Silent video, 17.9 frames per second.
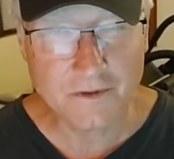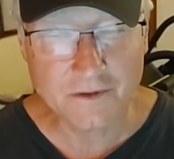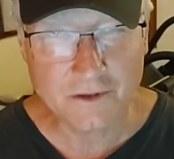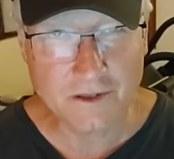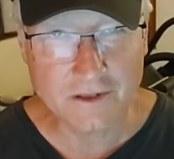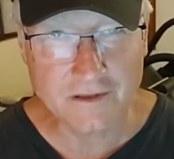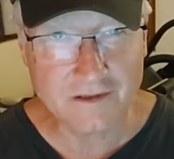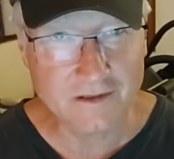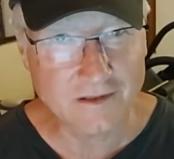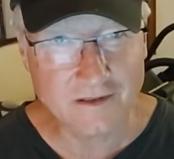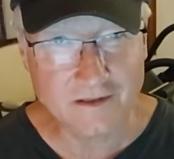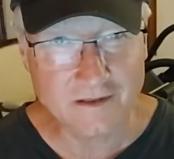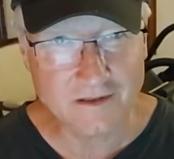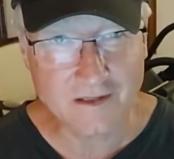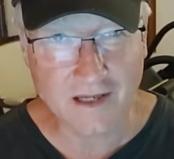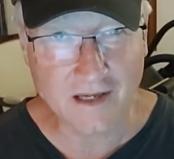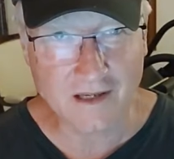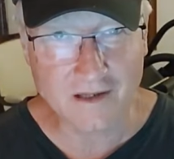Jesus is
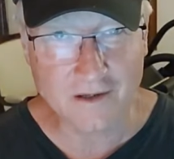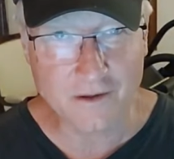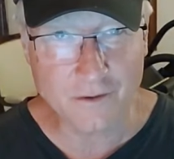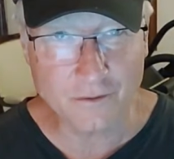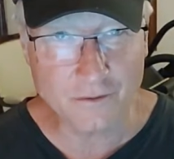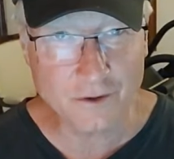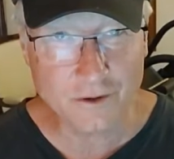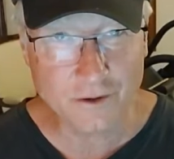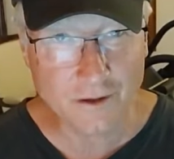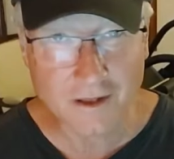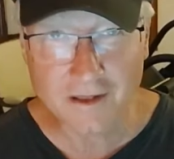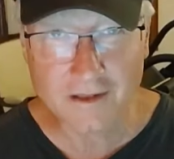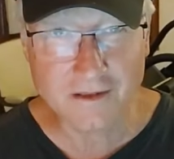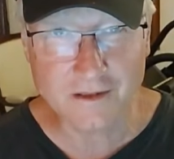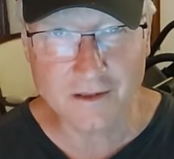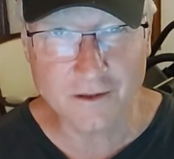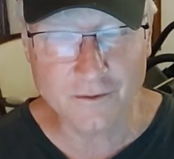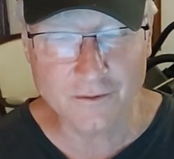saying you
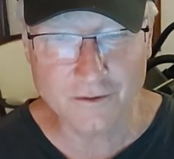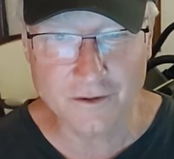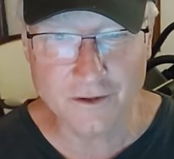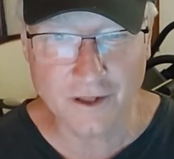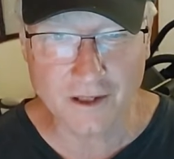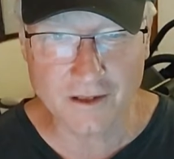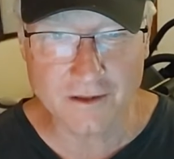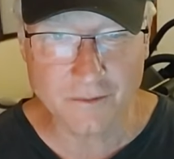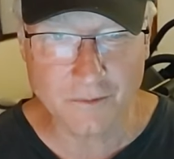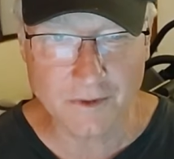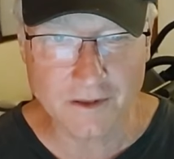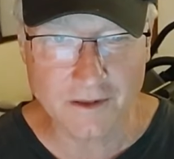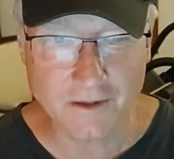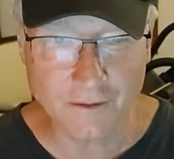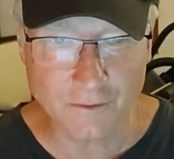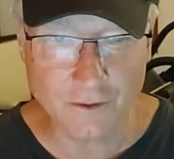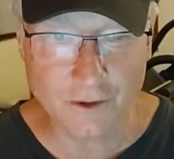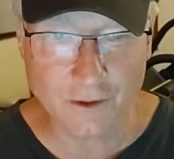should use judgment.
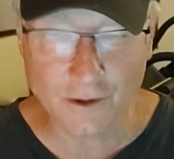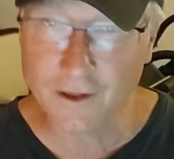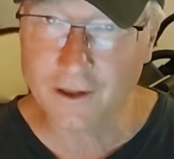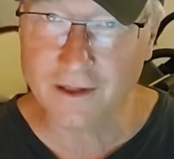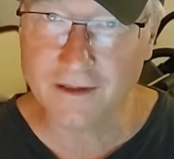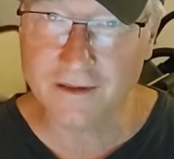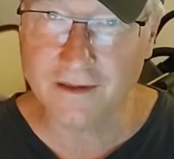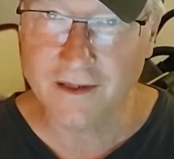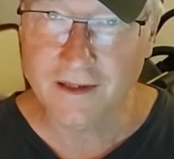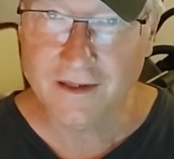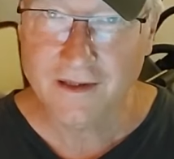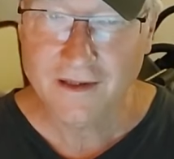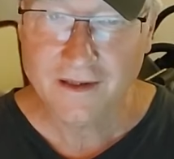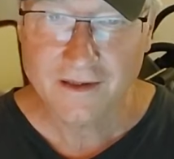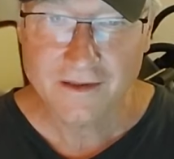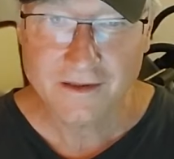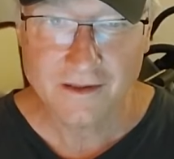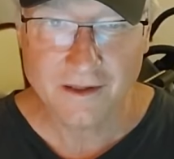You should,
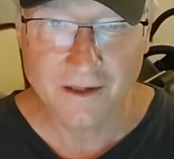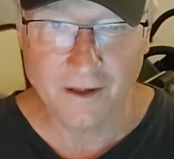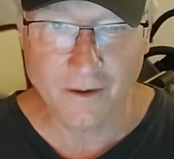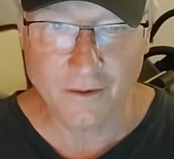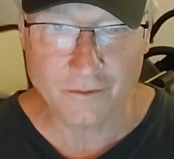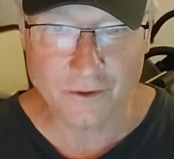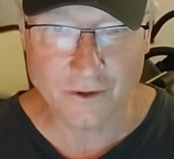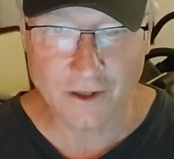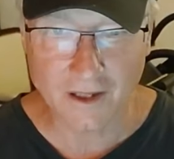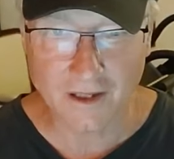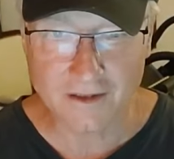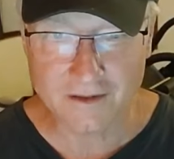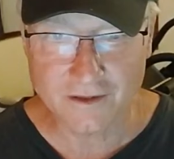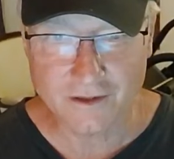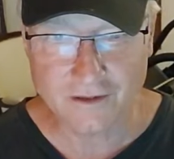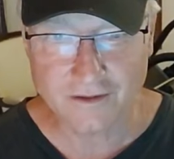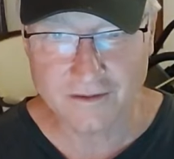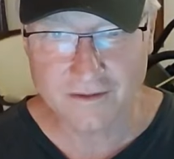you know,
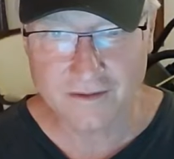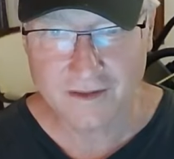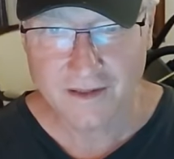judge.